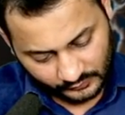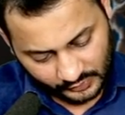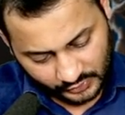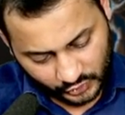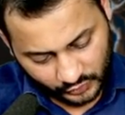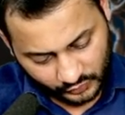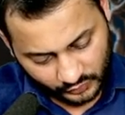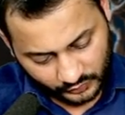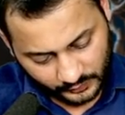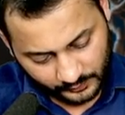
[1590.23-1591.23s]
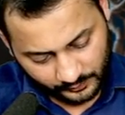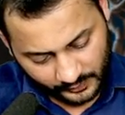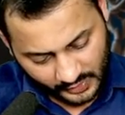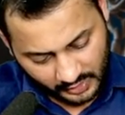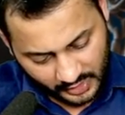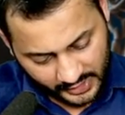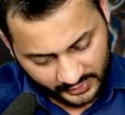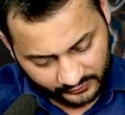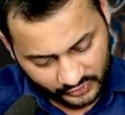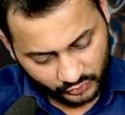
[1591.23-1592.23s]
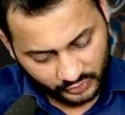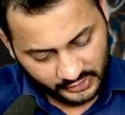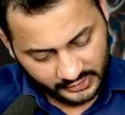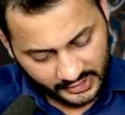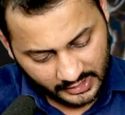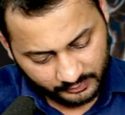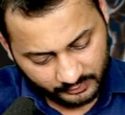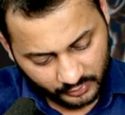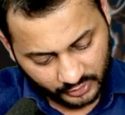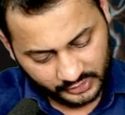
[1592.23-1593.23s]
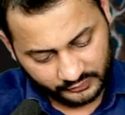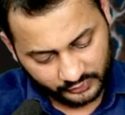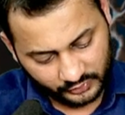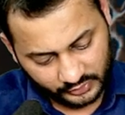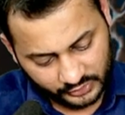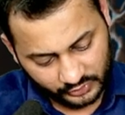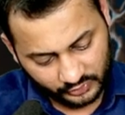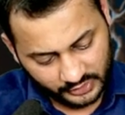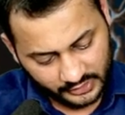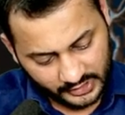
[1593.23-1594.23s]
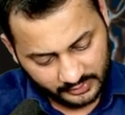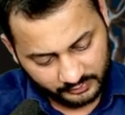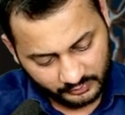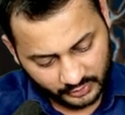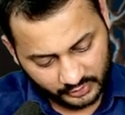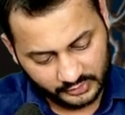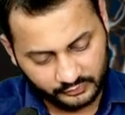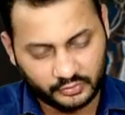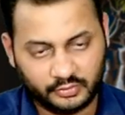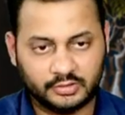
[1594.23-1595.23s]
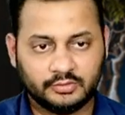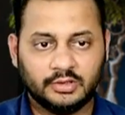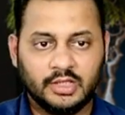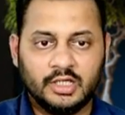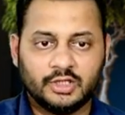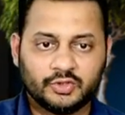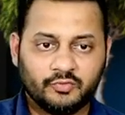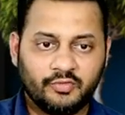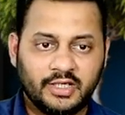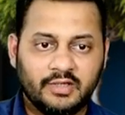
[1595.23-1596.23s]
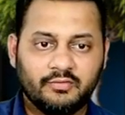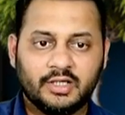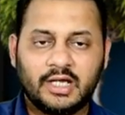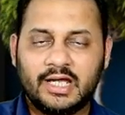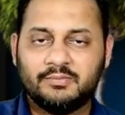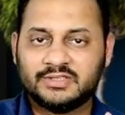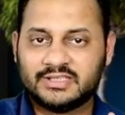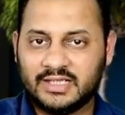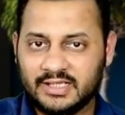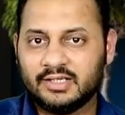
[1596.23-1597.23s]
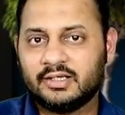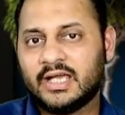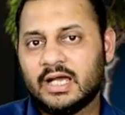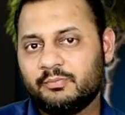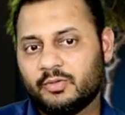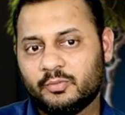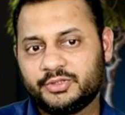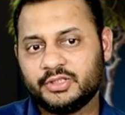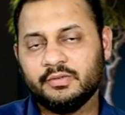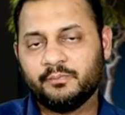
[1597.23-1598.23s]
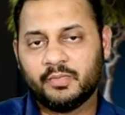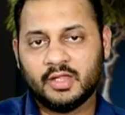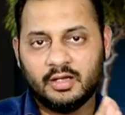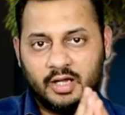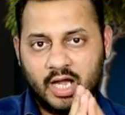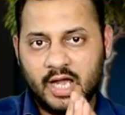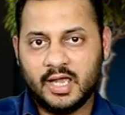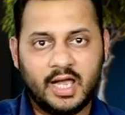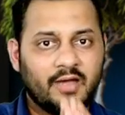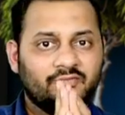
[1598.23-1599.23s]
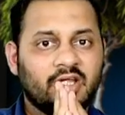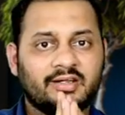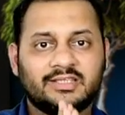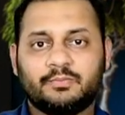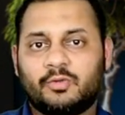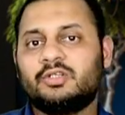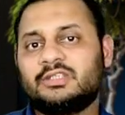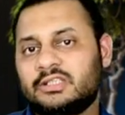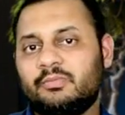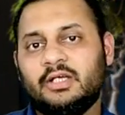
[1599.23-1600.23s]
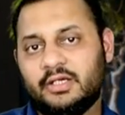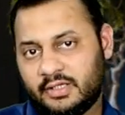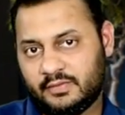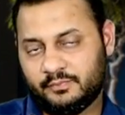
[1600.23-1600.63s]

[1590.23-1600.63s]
So I have sold the cap, bought the floor, sold the cap, bought the floor. So whenever I am selling a cap option, I have the responsibility